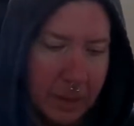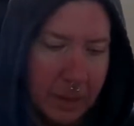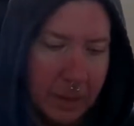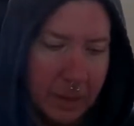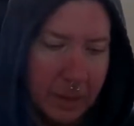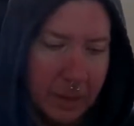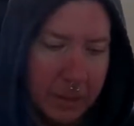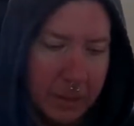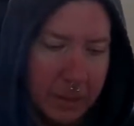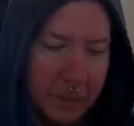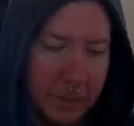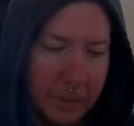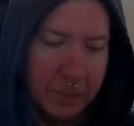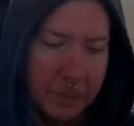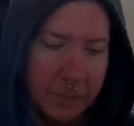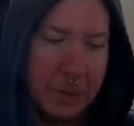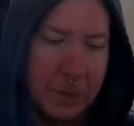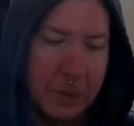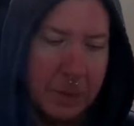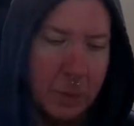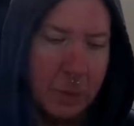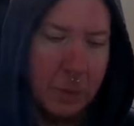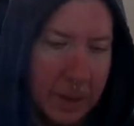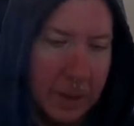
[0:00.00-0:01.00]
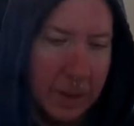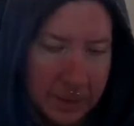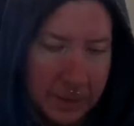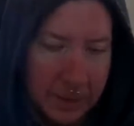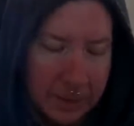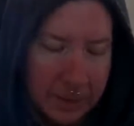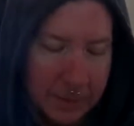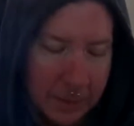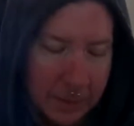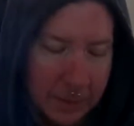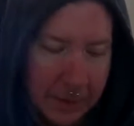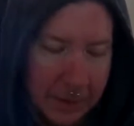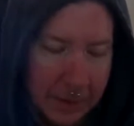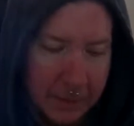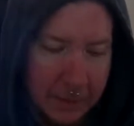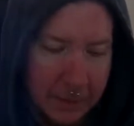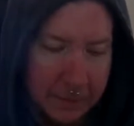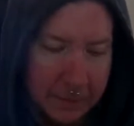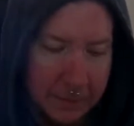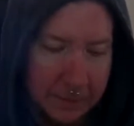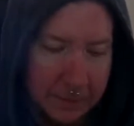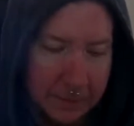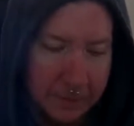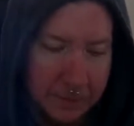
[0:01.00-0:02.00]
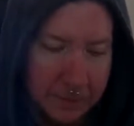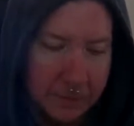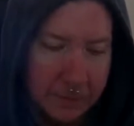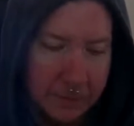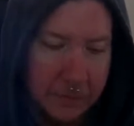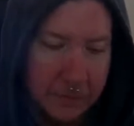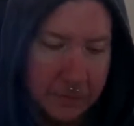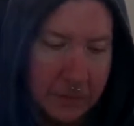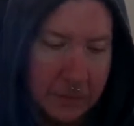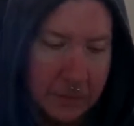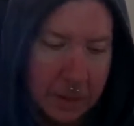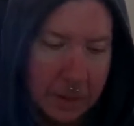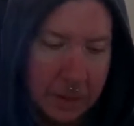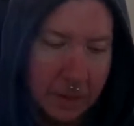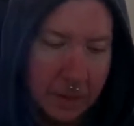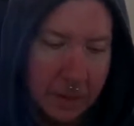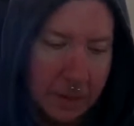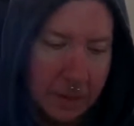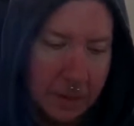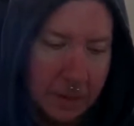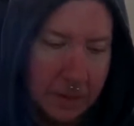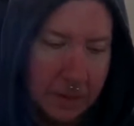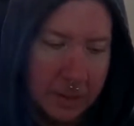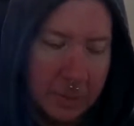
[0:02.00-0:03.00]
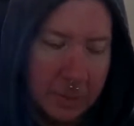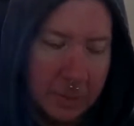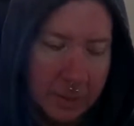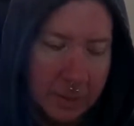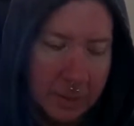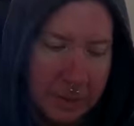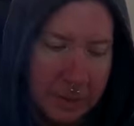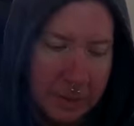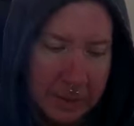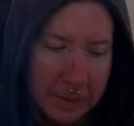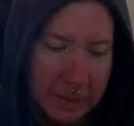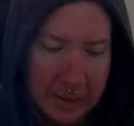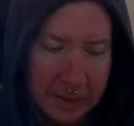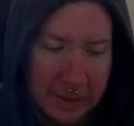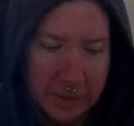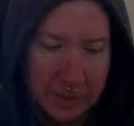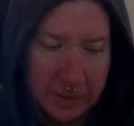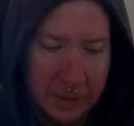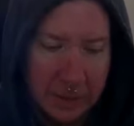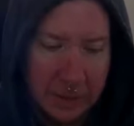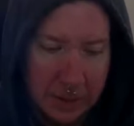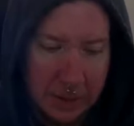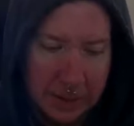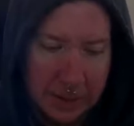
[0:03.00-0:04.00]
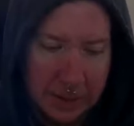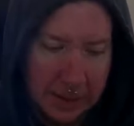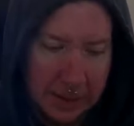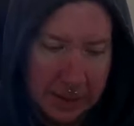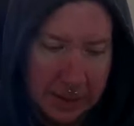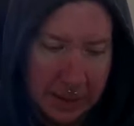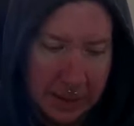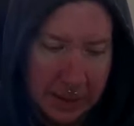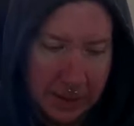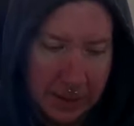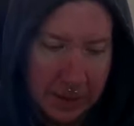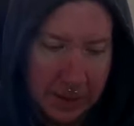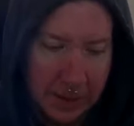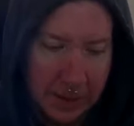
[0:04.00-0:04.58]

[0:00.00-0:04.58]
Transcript: being worried about the pain. And then when we realized we couldn't get the eye drops,